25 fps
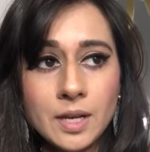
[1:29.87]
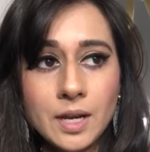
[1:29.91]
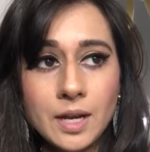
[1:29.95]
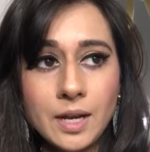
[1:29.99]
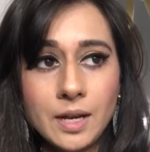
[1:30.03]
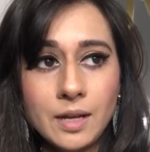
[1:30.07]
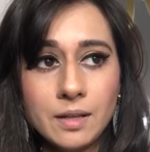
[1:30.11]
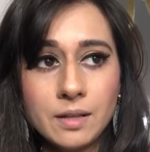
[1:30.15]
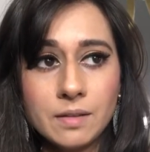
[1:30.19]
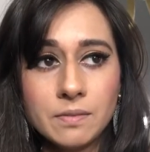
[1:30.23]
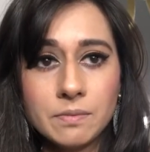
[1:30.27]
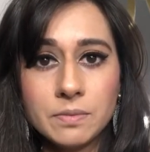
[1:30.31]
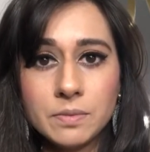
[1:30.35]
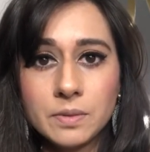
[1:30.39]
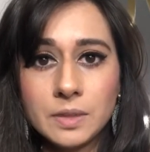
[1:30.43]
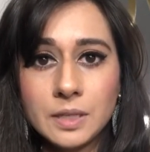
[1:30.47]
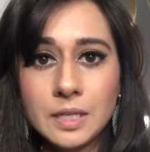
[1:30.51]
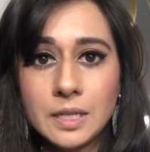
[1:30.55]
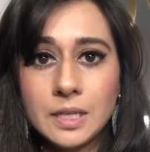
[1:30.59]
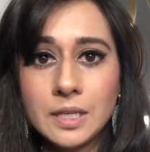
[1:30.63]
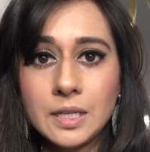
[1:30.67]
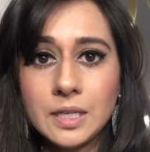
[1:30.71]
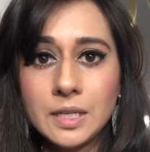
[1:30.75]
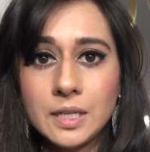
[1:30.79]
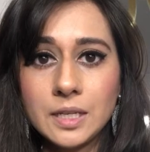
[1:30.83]
I
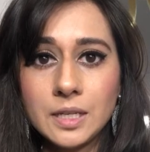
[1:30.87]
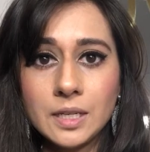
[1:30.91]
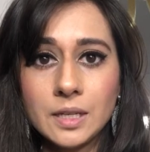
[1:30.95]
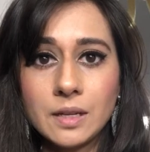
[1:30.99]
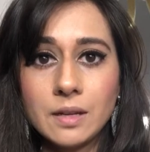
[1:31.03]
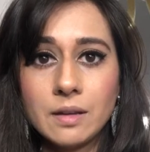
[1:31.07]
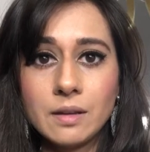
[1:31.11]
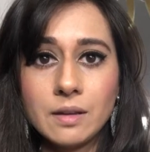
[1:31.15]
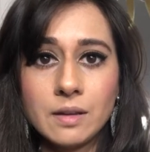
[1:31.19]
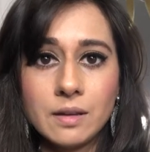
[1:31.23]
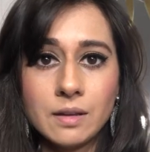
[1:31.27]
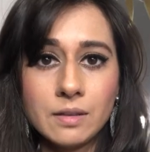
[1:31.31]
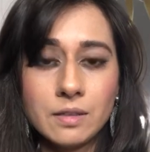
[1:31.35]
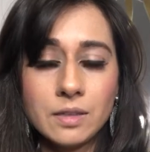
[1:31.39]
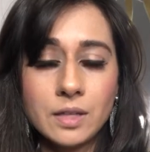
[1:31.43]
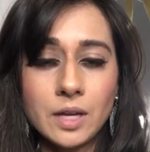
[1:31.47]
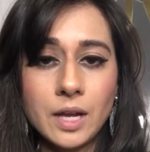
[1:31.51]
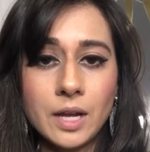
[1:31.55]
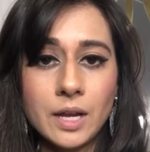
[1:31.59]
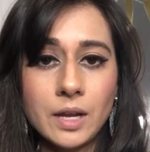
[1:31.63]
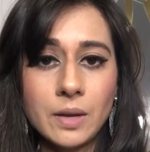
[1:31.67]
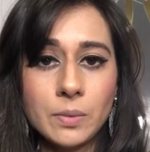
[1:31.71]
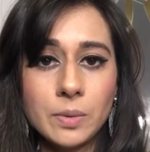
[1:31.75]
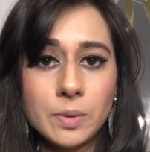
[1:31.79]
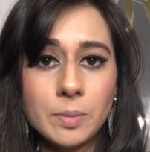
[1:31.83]
really
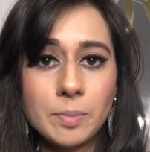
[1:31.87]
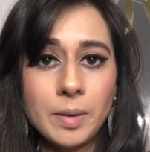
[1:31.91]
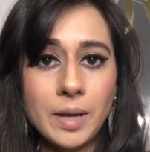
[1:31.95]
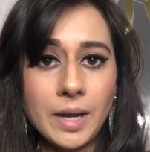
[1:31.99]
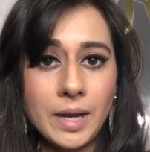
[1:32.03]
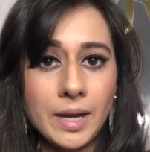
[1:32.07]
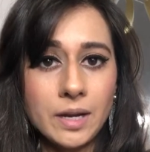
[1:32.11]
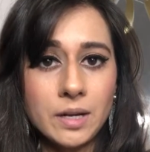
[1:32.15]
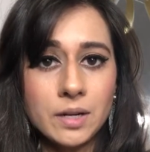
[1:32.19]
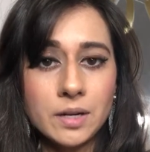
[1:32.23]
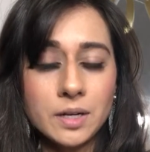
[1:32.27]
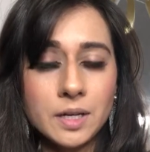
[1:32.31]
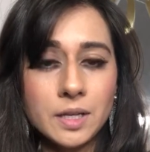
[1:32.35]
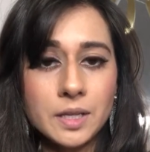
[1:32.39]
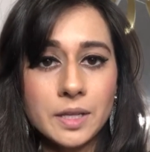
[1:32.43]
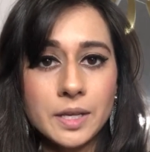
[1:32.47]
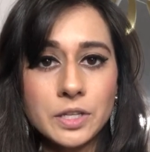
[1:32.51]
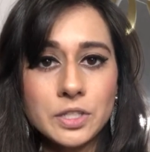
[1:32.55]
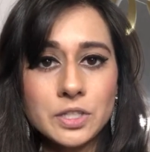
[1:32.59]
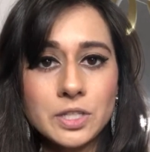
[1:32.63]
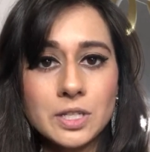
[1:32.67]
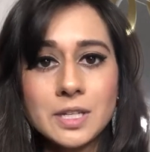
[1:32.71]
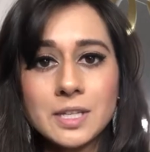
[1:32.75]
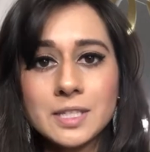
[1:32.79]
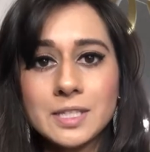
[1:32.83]
thought I would buy her
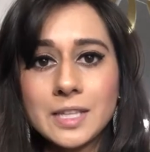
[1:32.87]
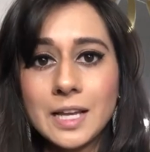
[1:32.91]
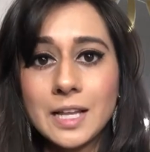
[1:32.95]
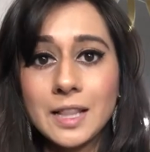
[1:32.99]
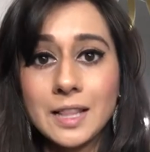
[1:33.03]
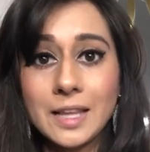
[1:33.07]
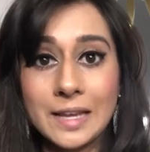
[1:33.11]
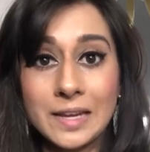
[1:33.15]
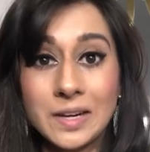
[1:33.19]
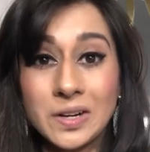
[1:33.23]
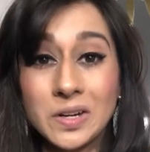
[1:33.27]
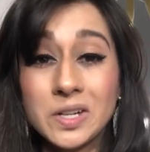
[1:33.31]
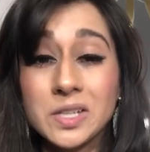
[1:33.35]
collection because I like